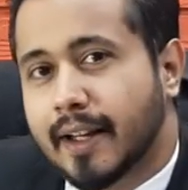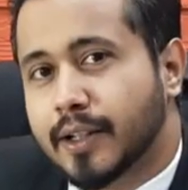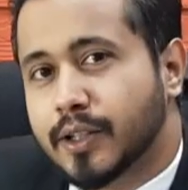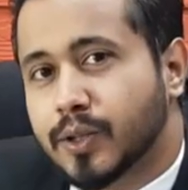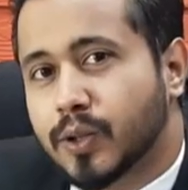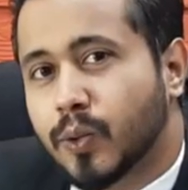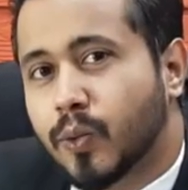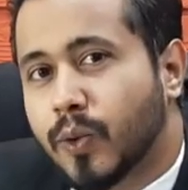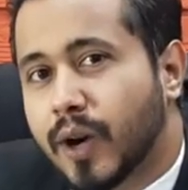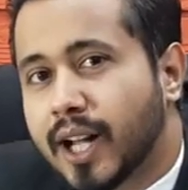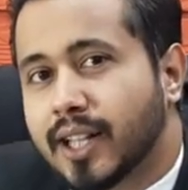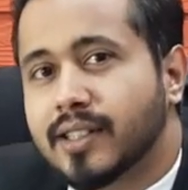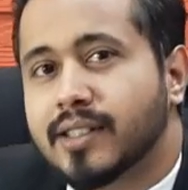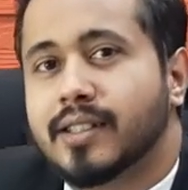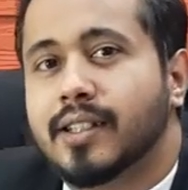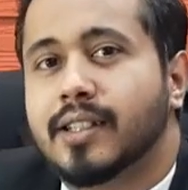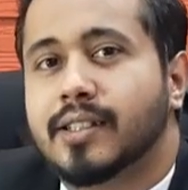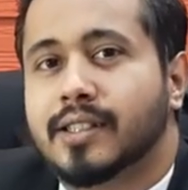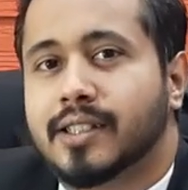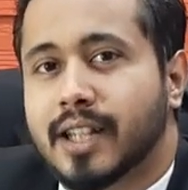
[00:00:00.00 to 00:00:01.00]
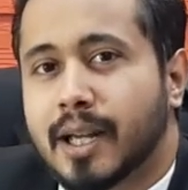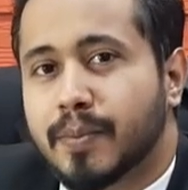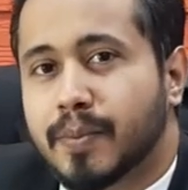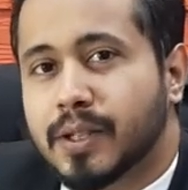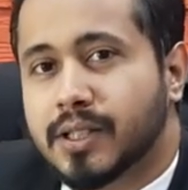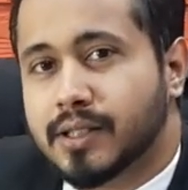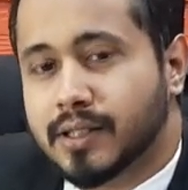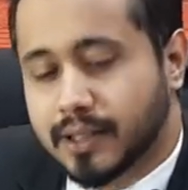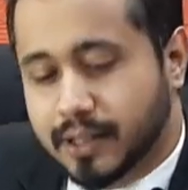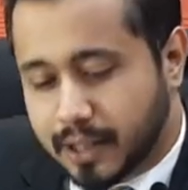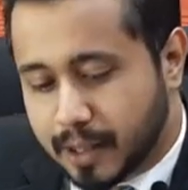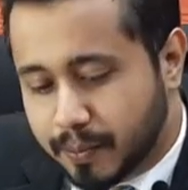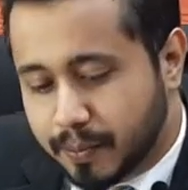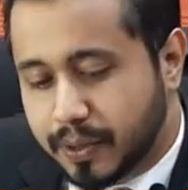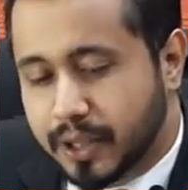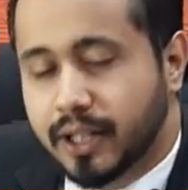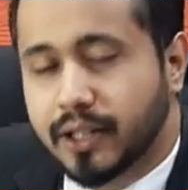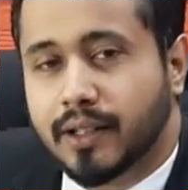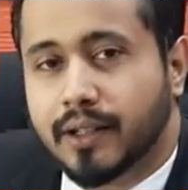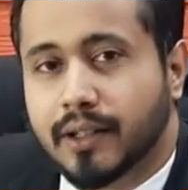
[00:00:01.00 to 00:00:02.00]
So, once this step is
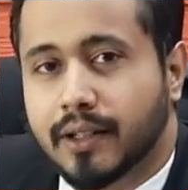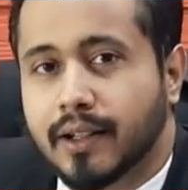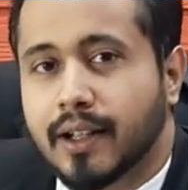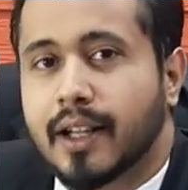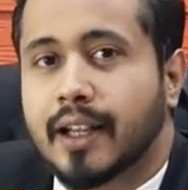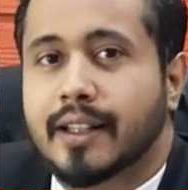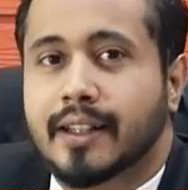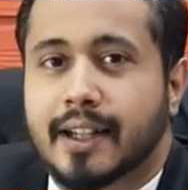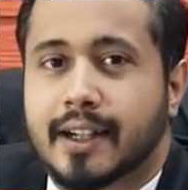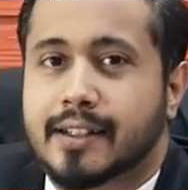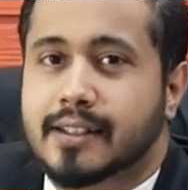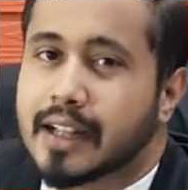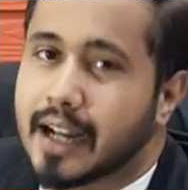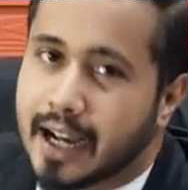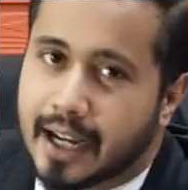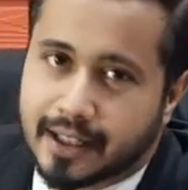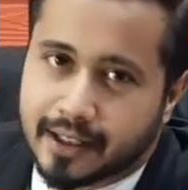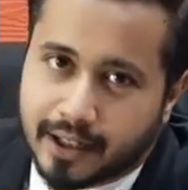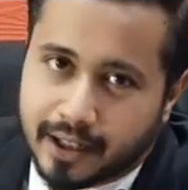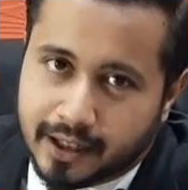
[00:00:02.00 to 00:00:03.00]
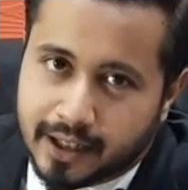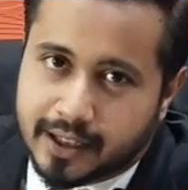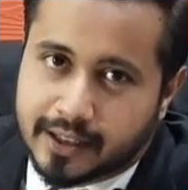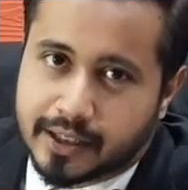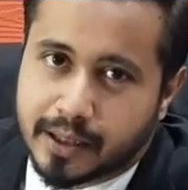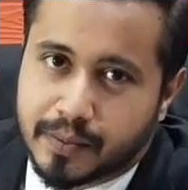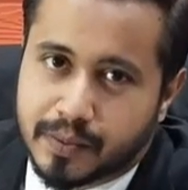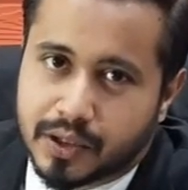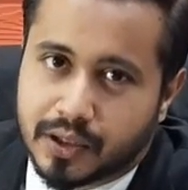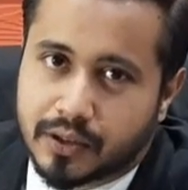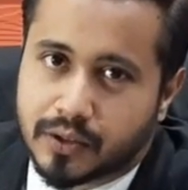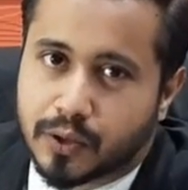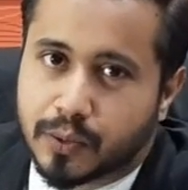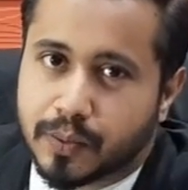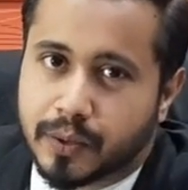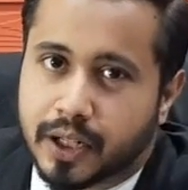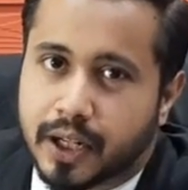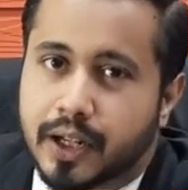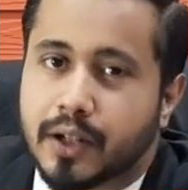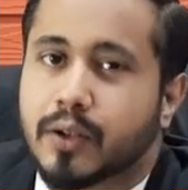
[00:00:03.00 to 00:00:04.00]
completed, that is either an exemption is
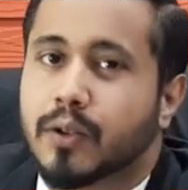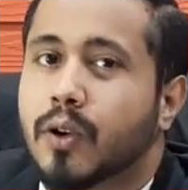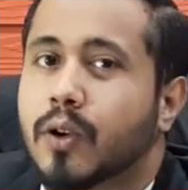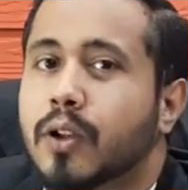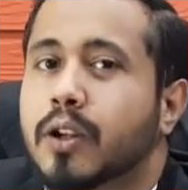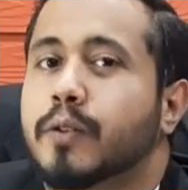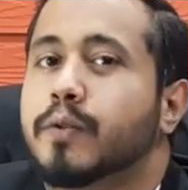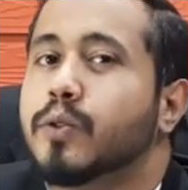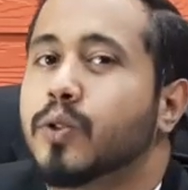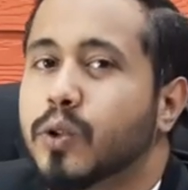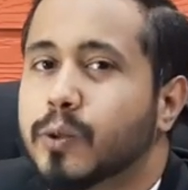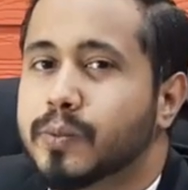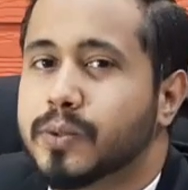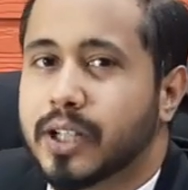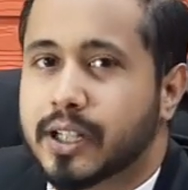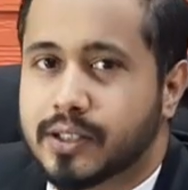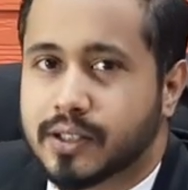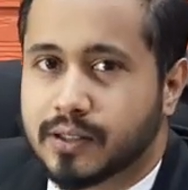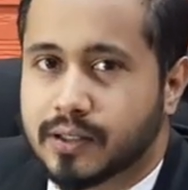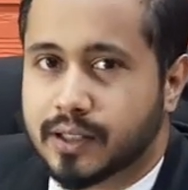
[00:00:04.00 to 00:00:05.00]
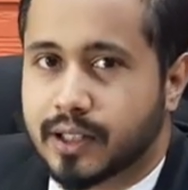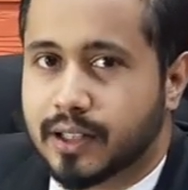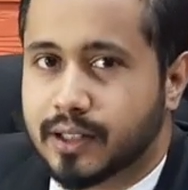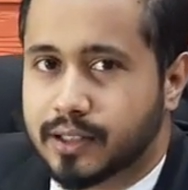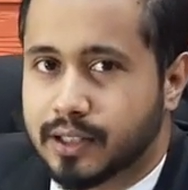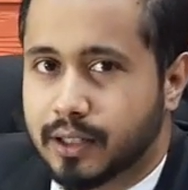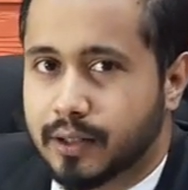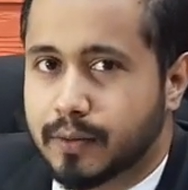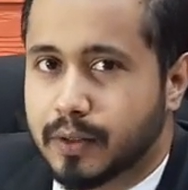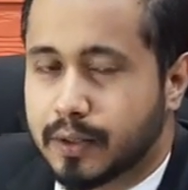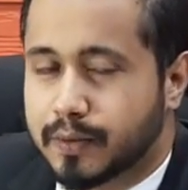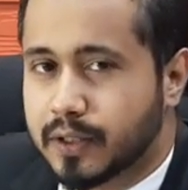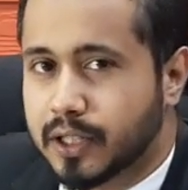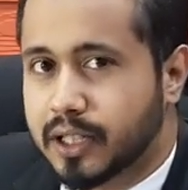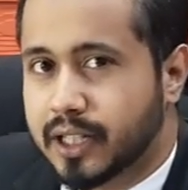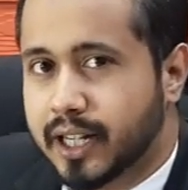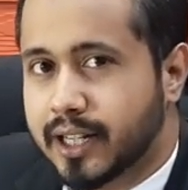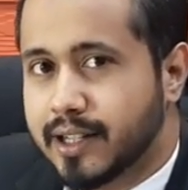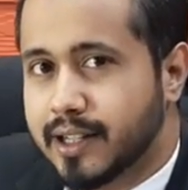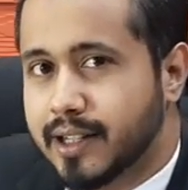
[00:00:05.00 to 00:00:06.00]
obtained or if no objections are received after
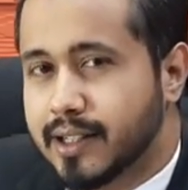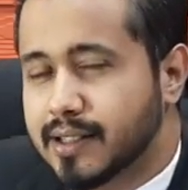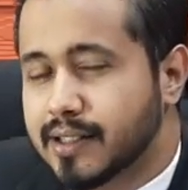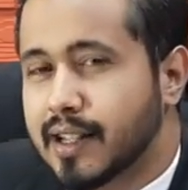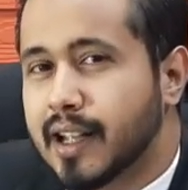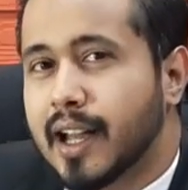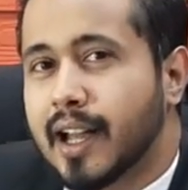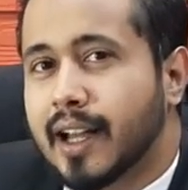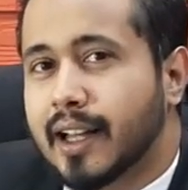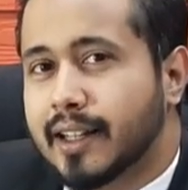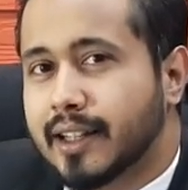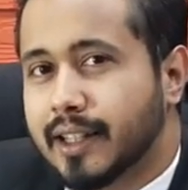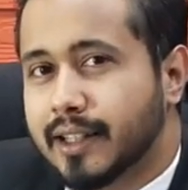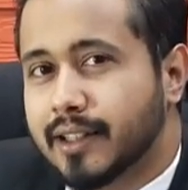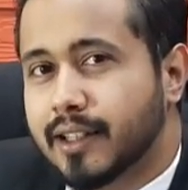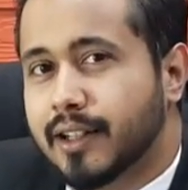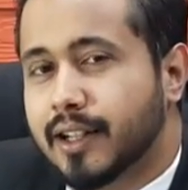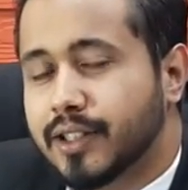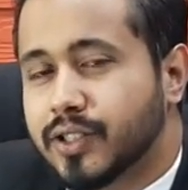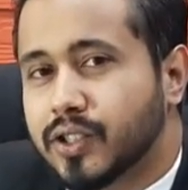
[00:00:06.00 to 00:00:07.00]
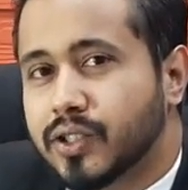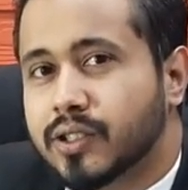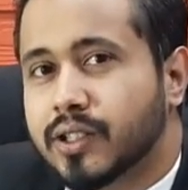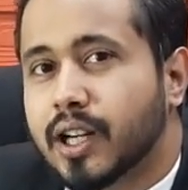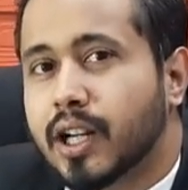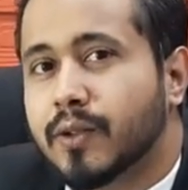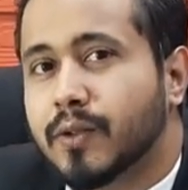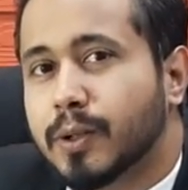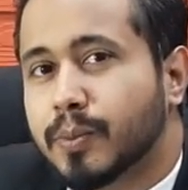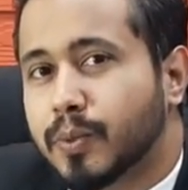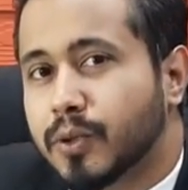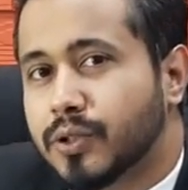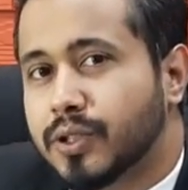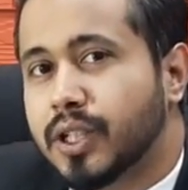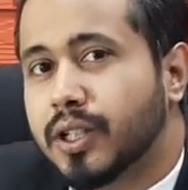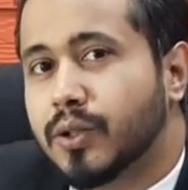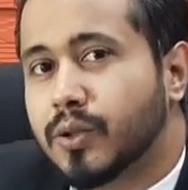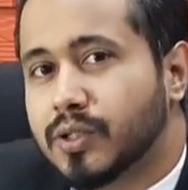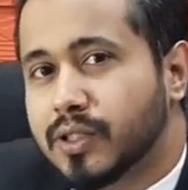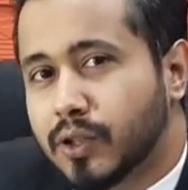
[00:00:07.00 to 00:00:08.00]
10 days, then the registrar will
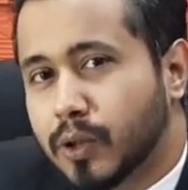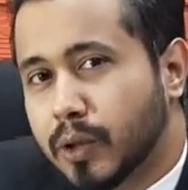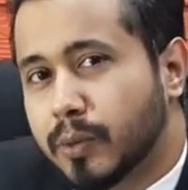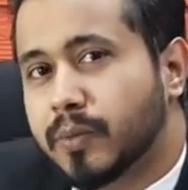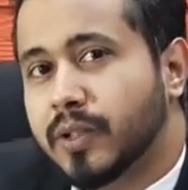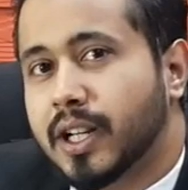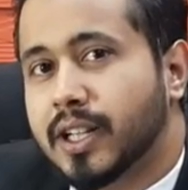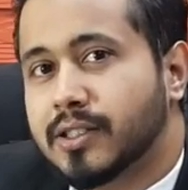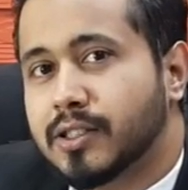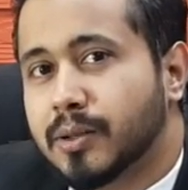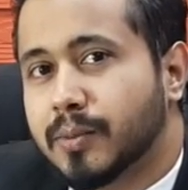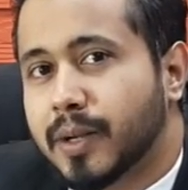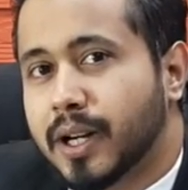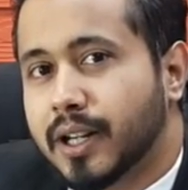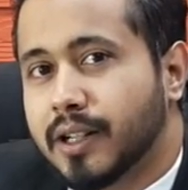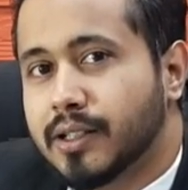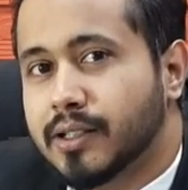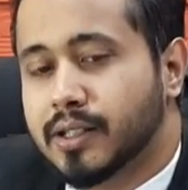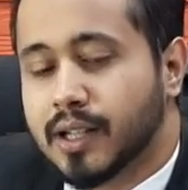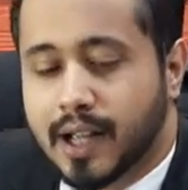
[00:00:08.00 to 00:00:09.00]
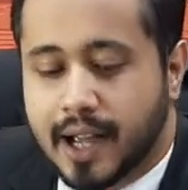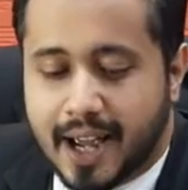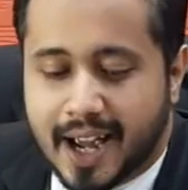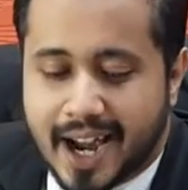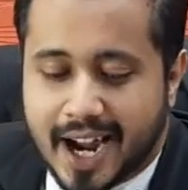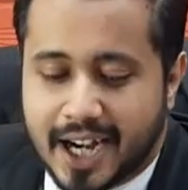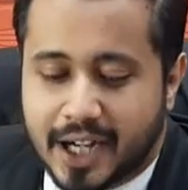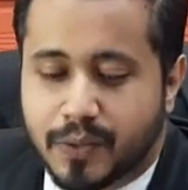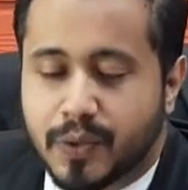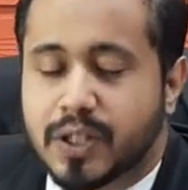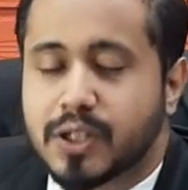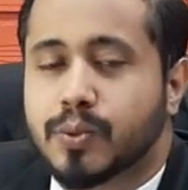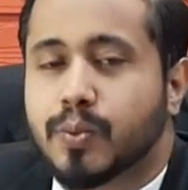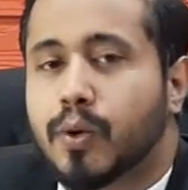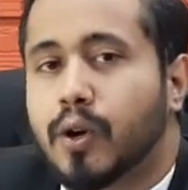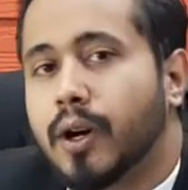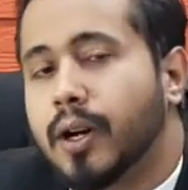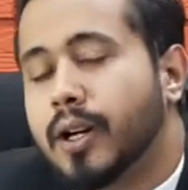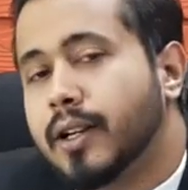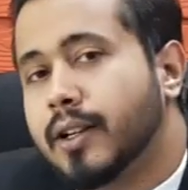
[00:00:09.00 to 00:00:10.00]
proceed to solemnize the marriage, at which
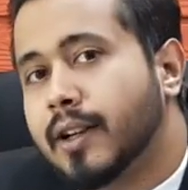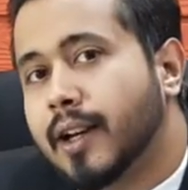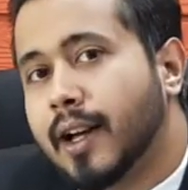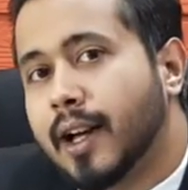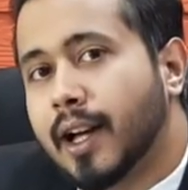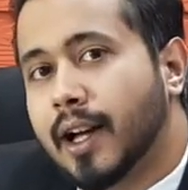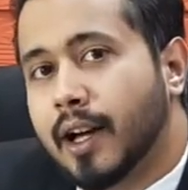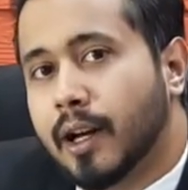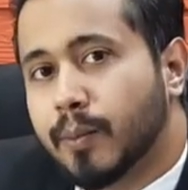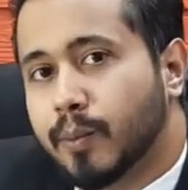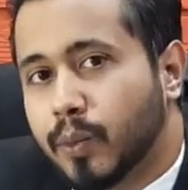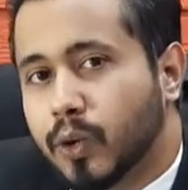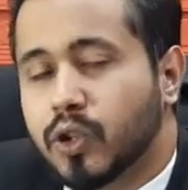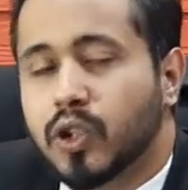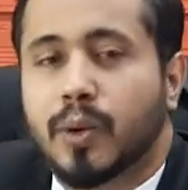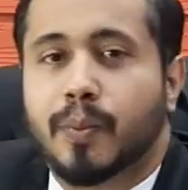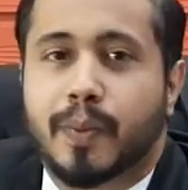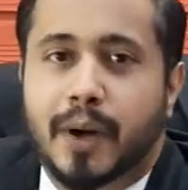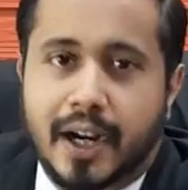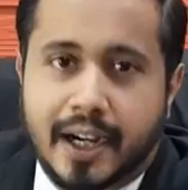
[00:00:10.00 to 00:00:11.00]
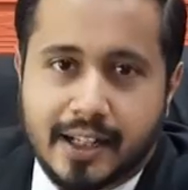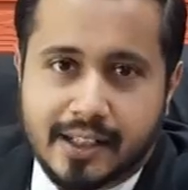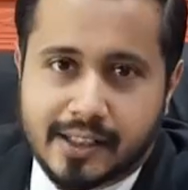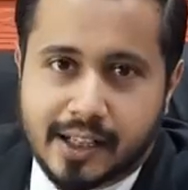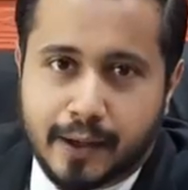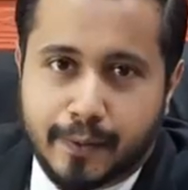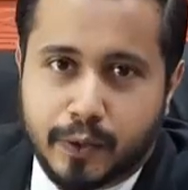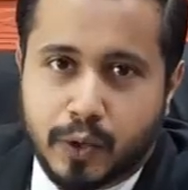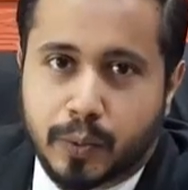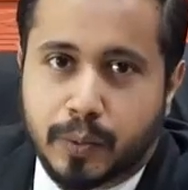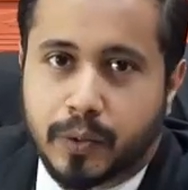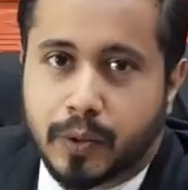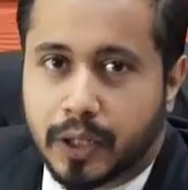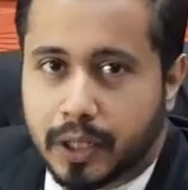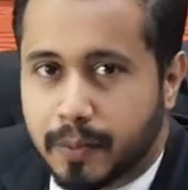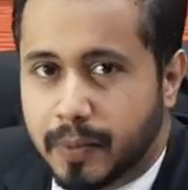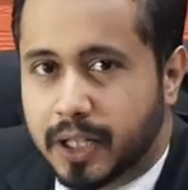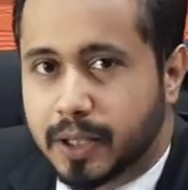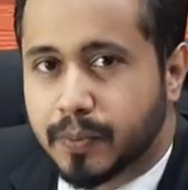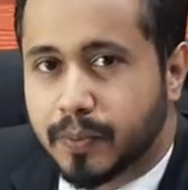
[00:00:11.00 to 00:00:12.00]
point both the parties have to
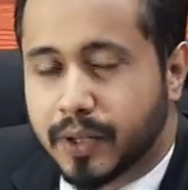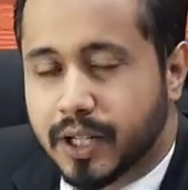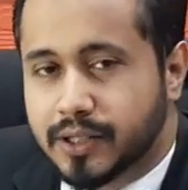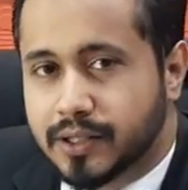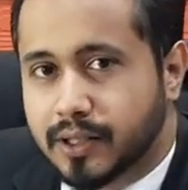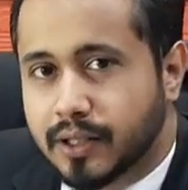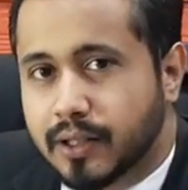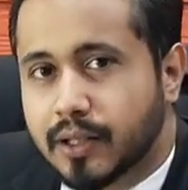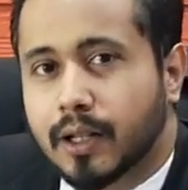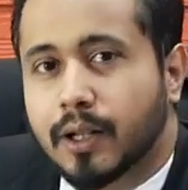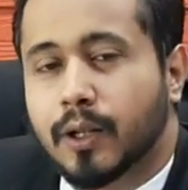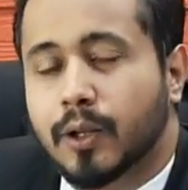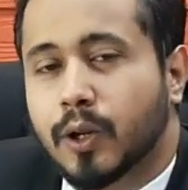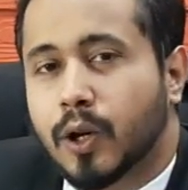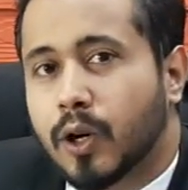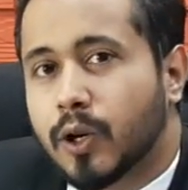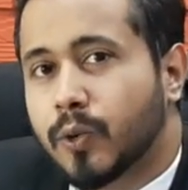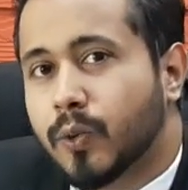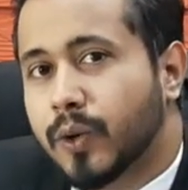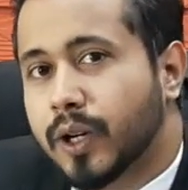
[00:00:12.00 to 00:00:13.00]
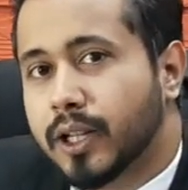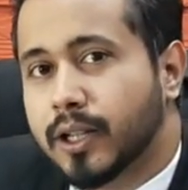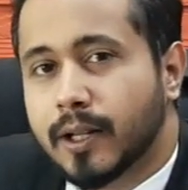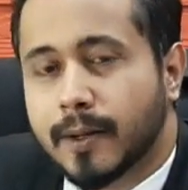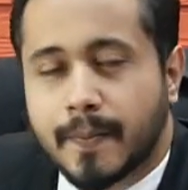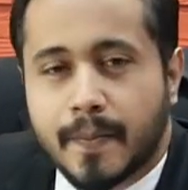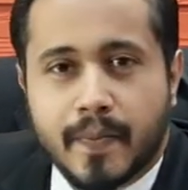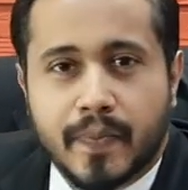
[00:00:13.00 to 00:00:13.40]
remain present along with